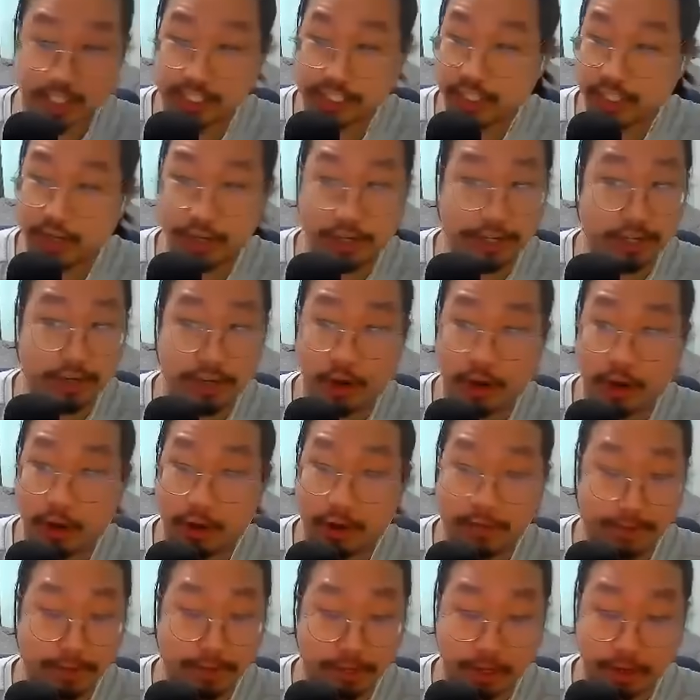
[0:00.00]
so you know,
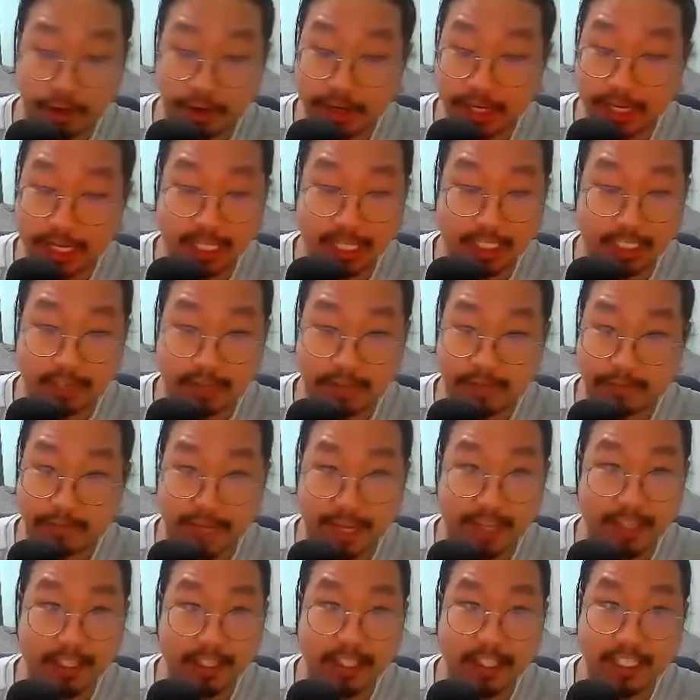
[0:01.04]
if you're going against the
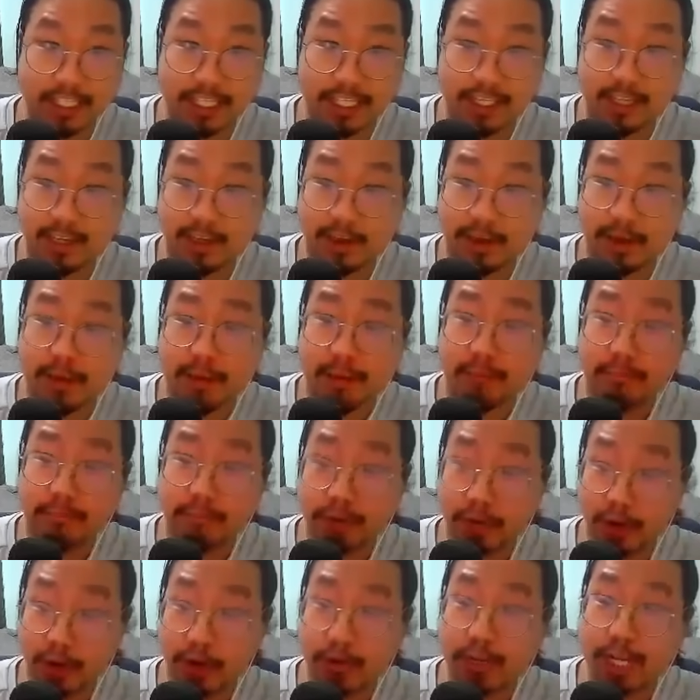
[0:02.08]
Fallacy,
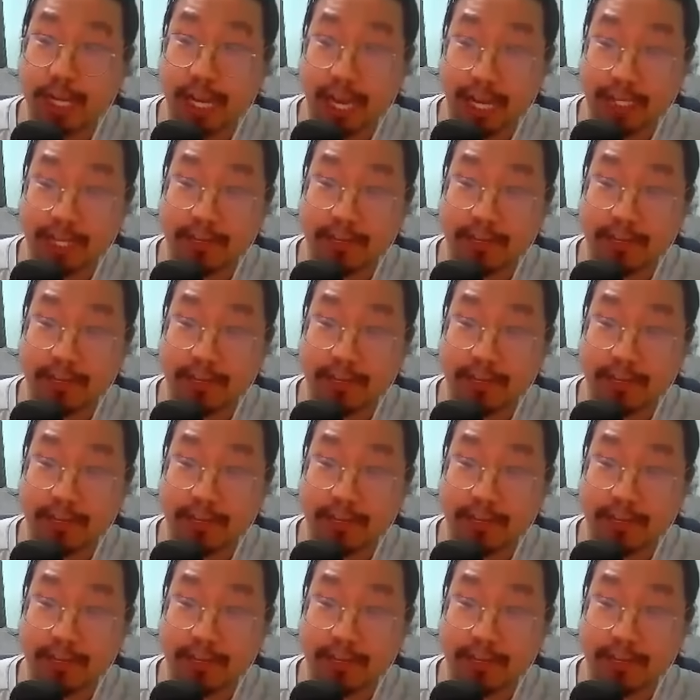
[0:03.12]
bro kind of